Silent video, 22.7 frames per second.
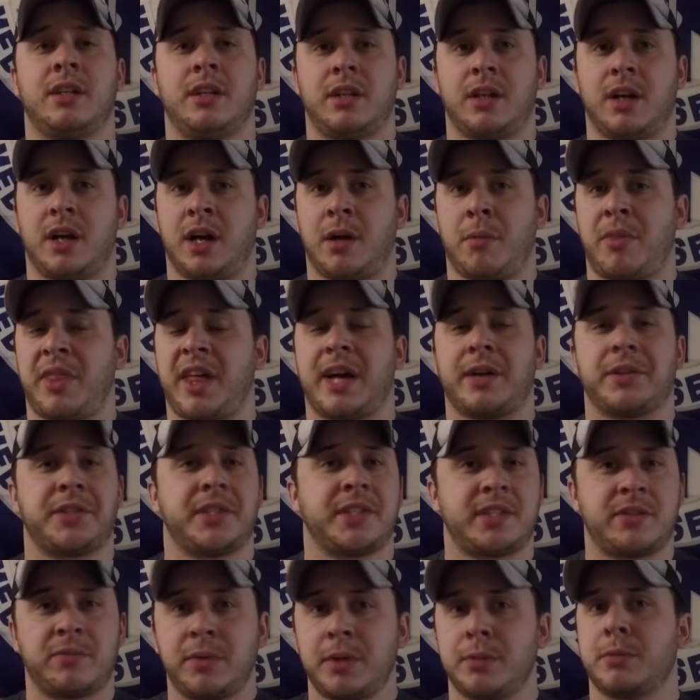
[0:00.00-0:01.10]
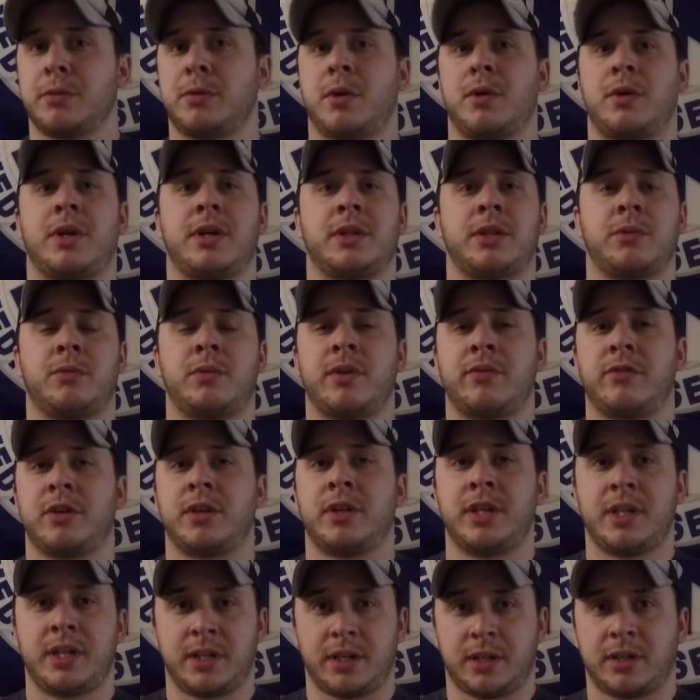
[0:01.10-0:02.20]
Um, thousands of people go down the river a
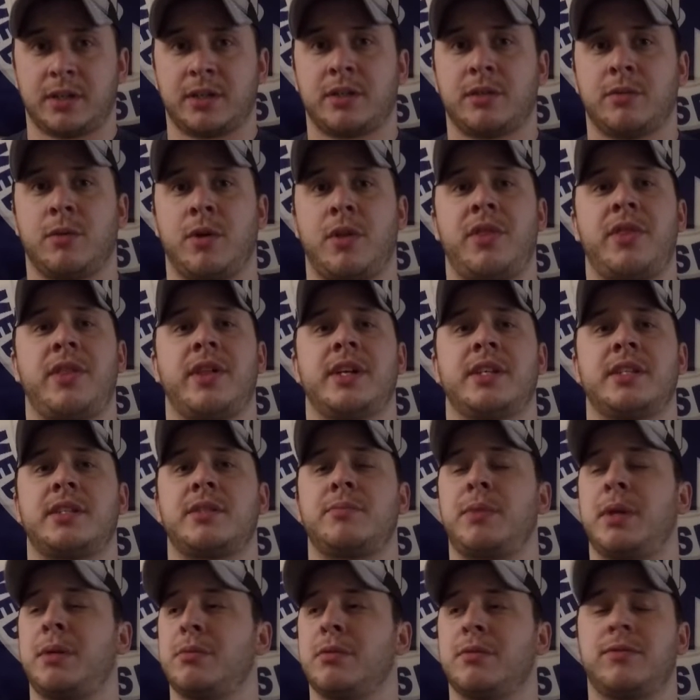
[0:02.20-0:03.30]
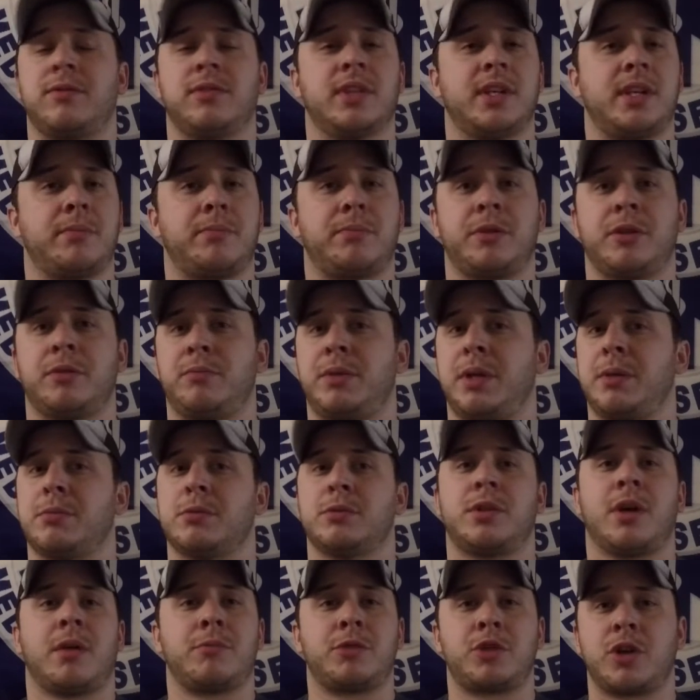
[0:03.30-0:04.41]
year with this. People flip, people
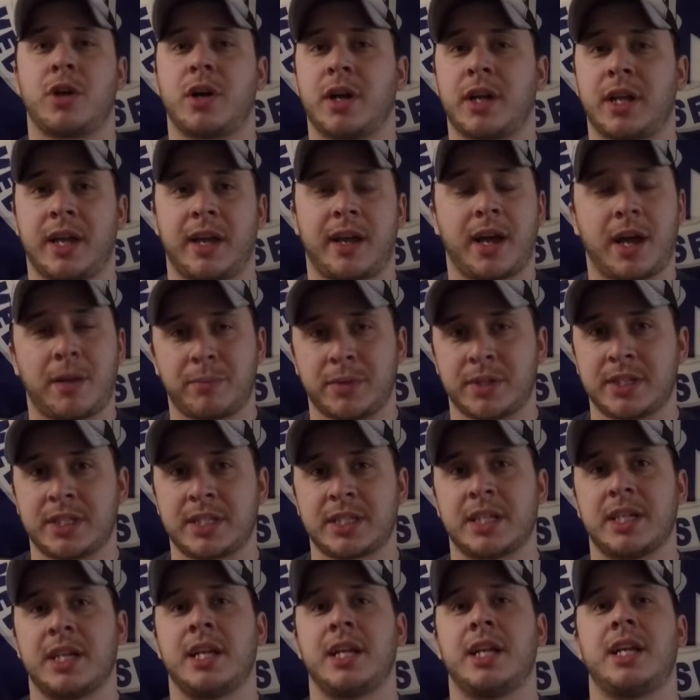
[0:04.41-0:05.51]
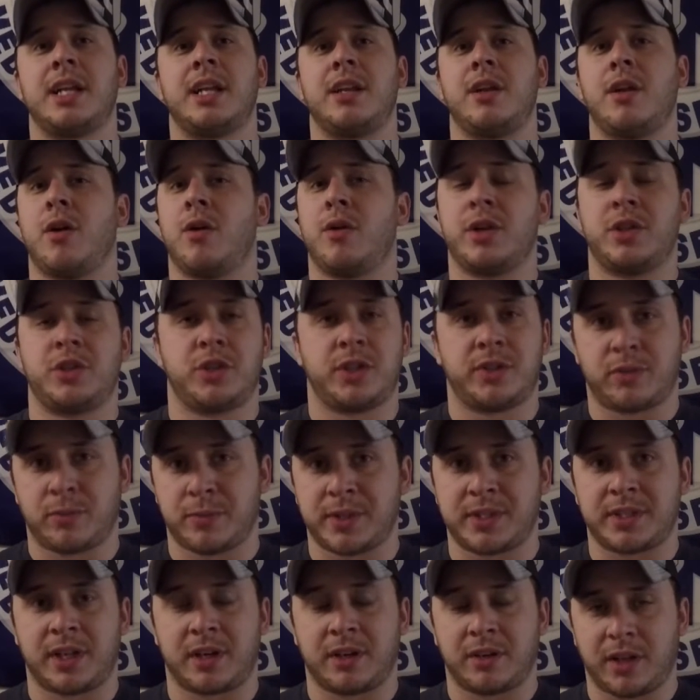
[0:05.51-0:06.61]
dump truck. It happens. No injuries from the
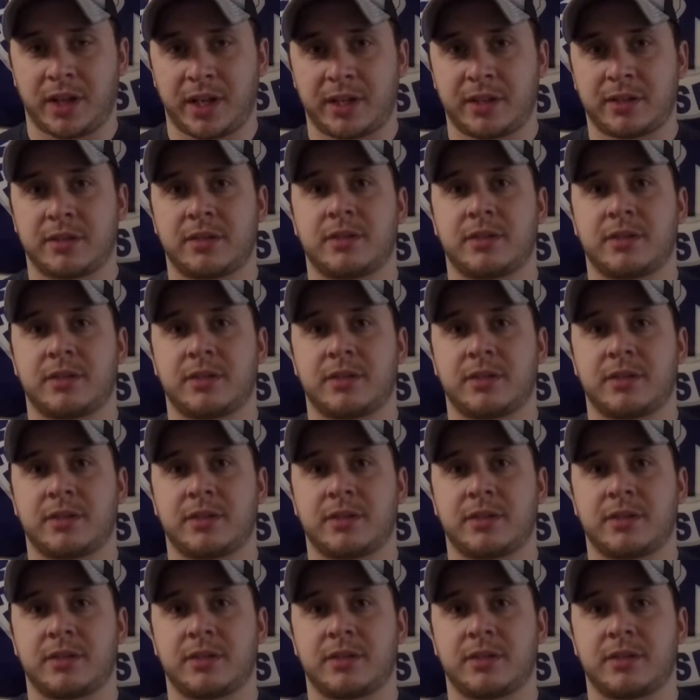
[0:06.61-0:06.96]
center line.